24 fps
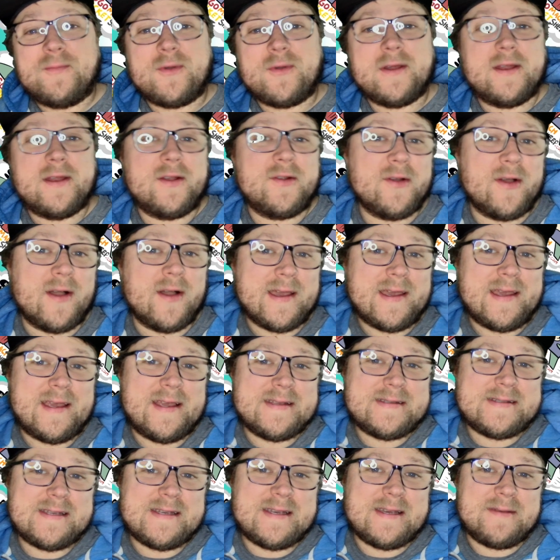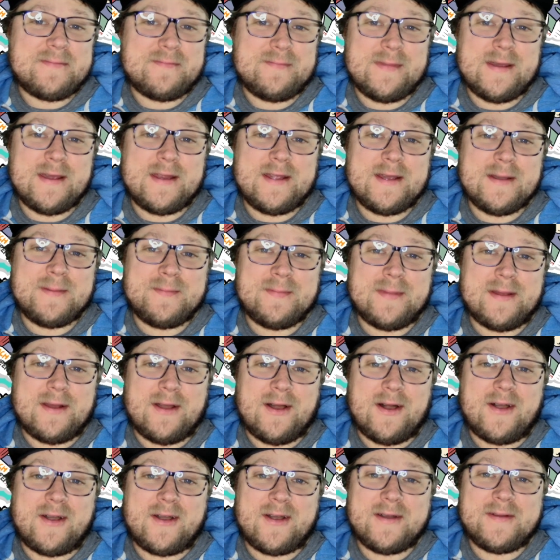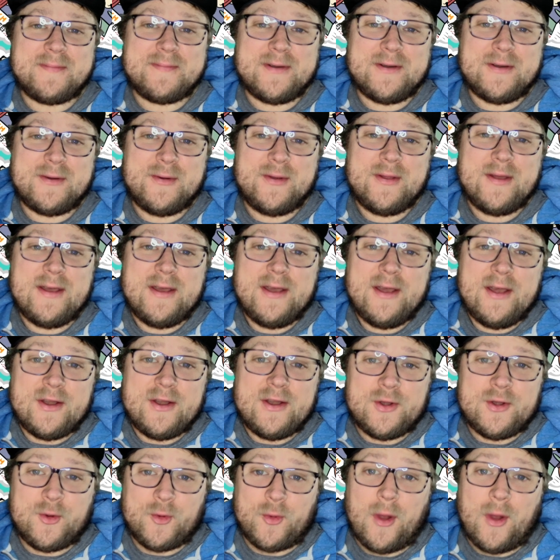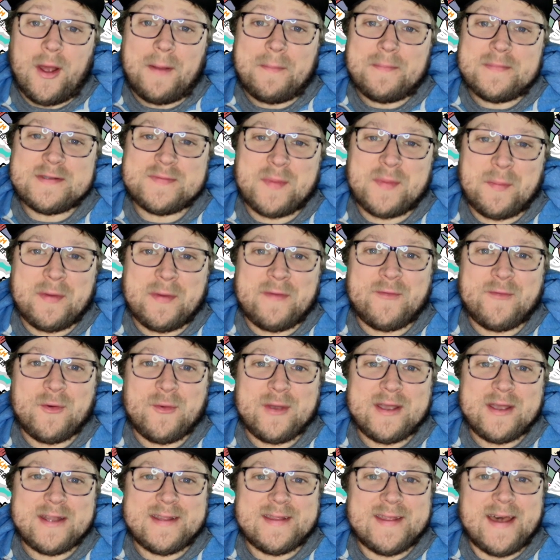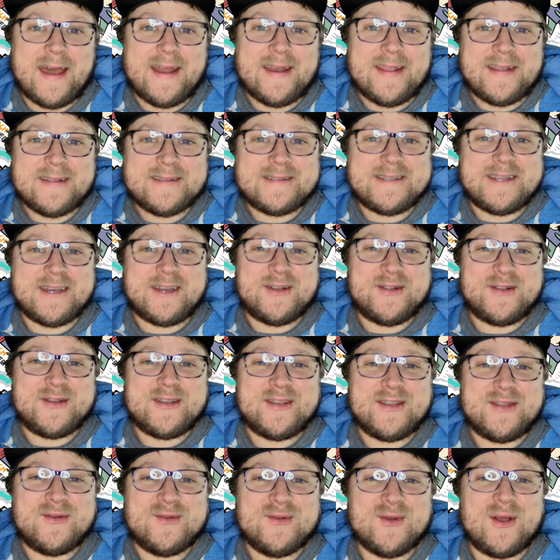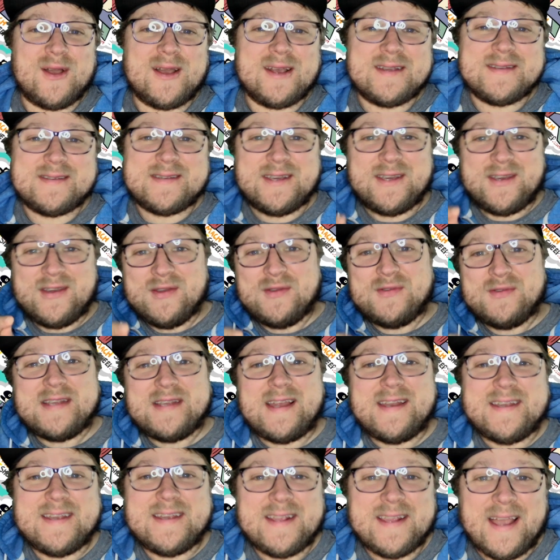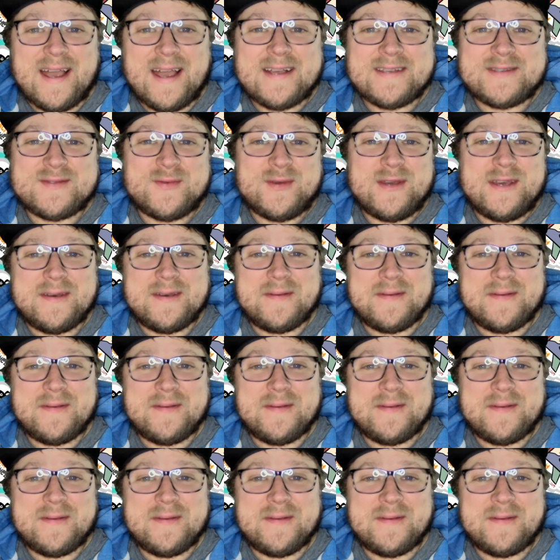We're going to draw easy, medium, and hard mode drums. But before we get to that, let's take a look at the drawings that you sent in last week.